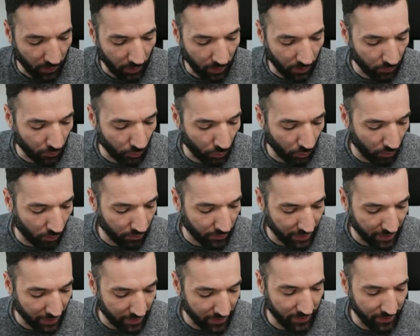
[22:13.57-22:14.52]
goal
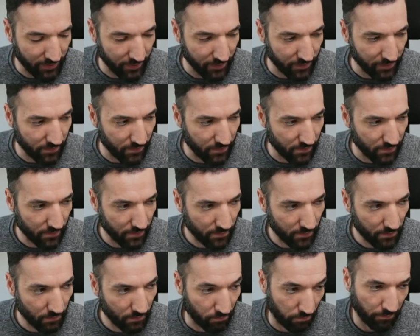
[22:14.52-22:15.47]
that
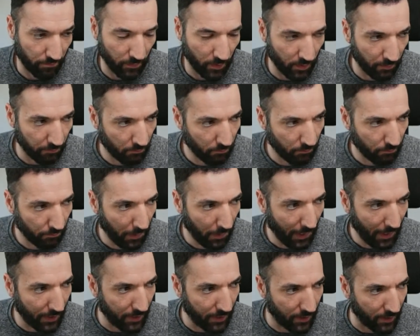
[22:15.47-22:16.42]
is
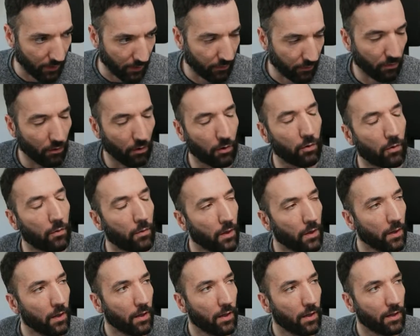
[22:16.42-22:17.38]
halal. So
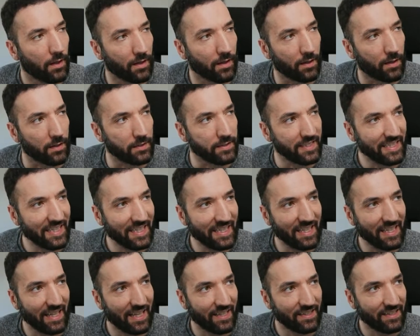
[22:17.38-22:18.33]

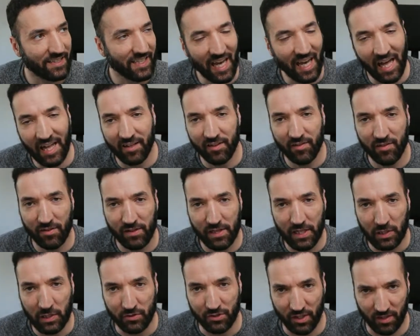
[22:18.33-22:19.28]
the ends
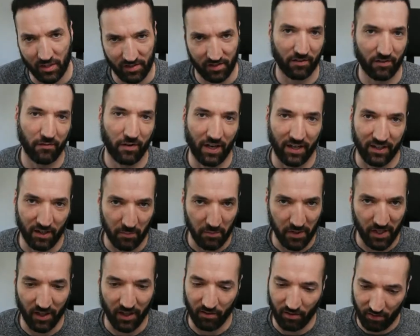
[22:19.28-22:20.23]
don't justify the
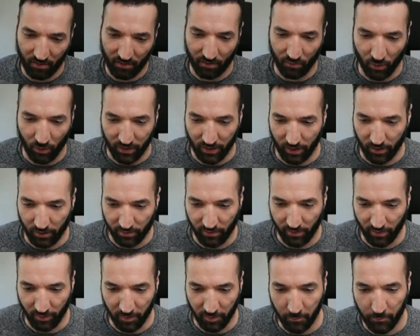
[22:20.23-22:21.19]
means, is what I'll say.